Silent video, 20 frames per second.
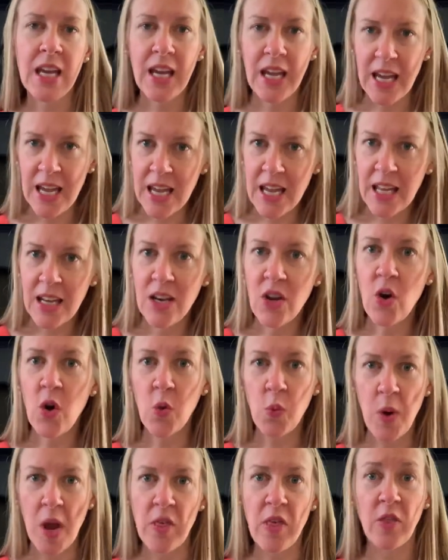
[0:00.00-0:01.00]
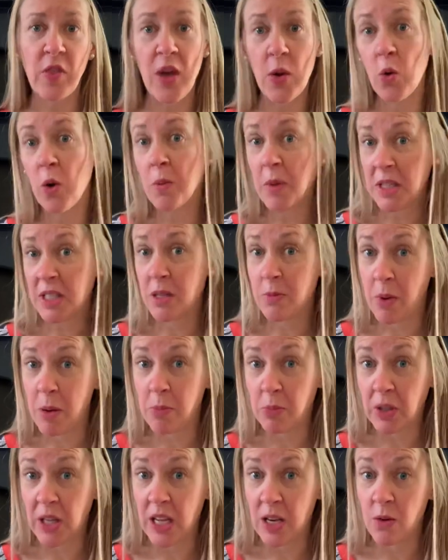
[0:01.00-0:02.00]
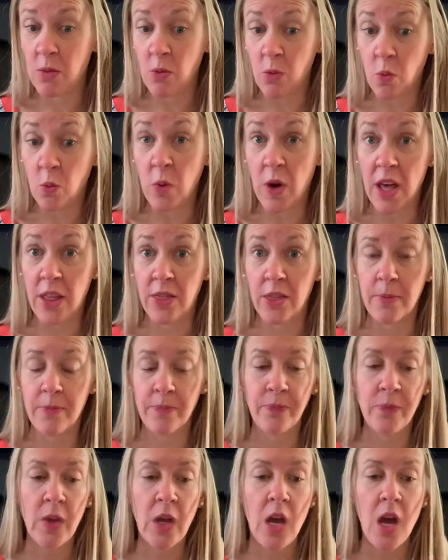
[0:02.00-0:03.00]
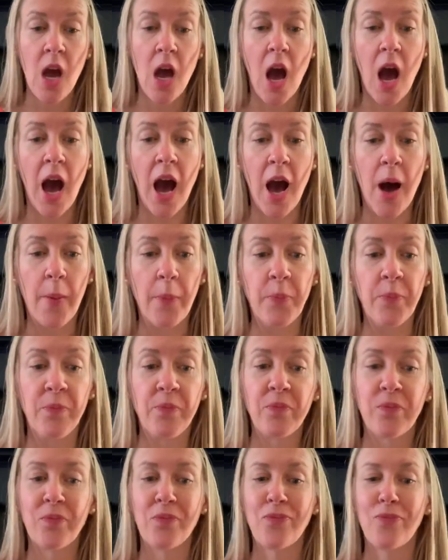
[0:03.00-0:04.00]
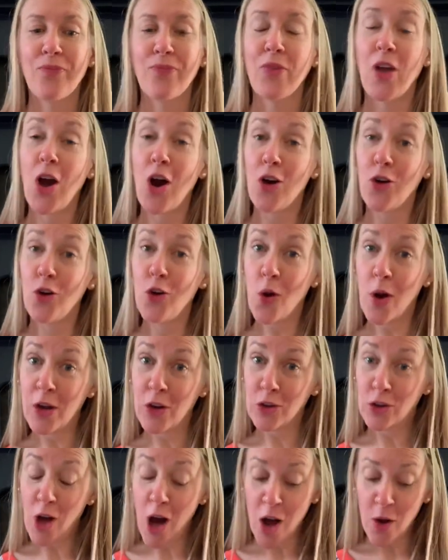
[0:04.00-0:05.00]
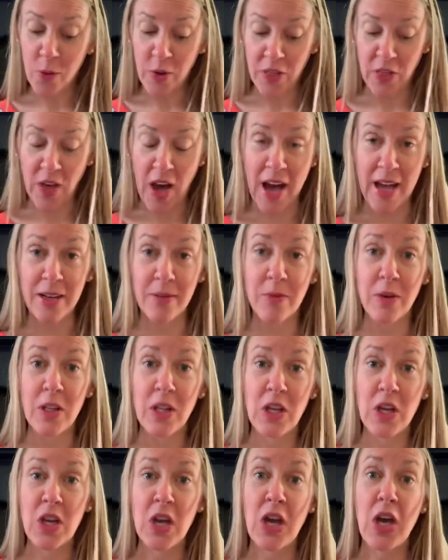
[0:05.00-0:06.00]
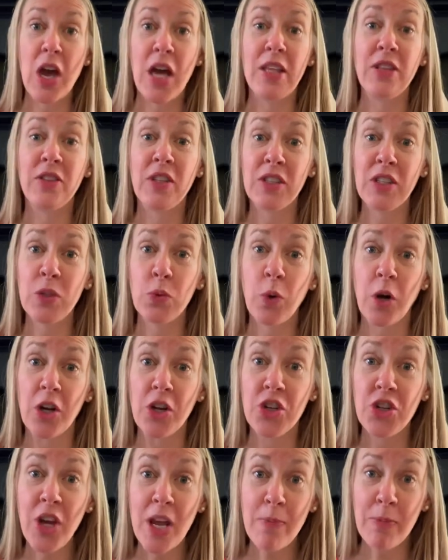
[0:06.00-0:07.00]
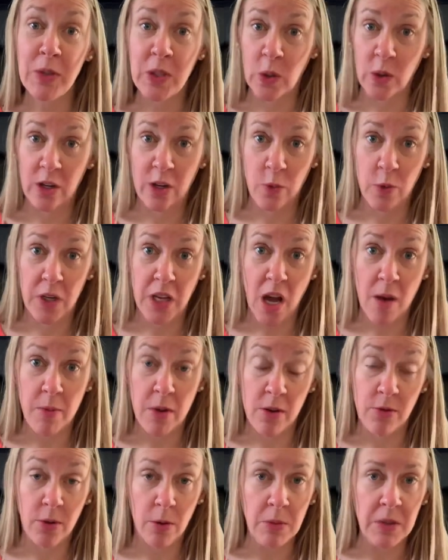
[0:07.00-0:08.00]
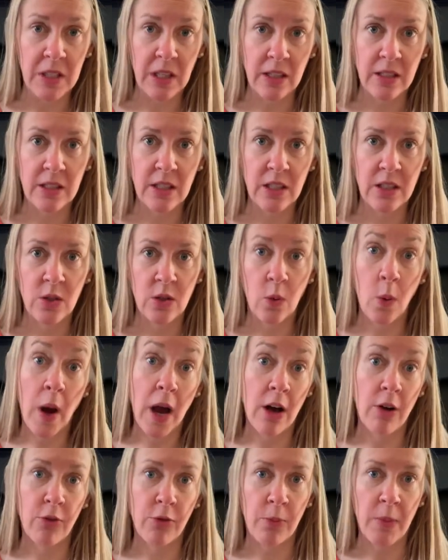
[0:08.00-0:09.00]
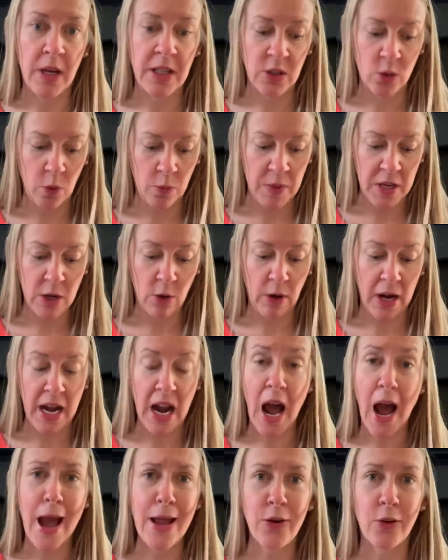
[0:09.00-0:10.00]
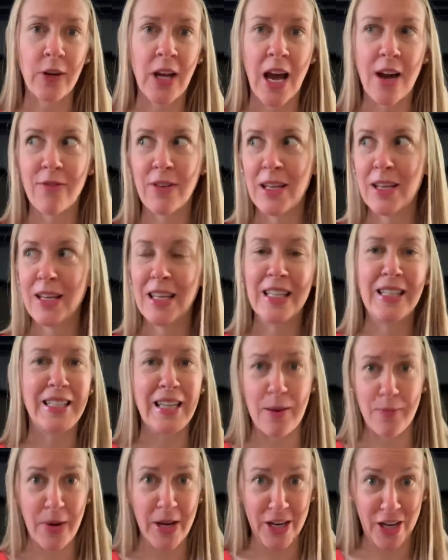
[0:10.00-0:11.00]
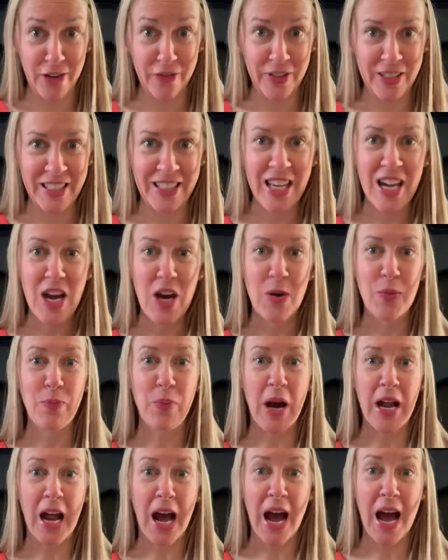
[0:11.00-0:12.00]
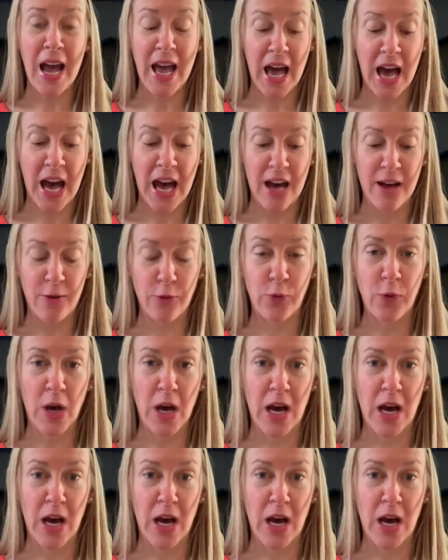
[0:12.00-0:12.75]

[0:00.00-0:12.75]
in a way that they were meant to be played with. Going along with that, this is where a shape sorter would come in from 6 to 12 months would be great. I don't have it, it's at my office, but I have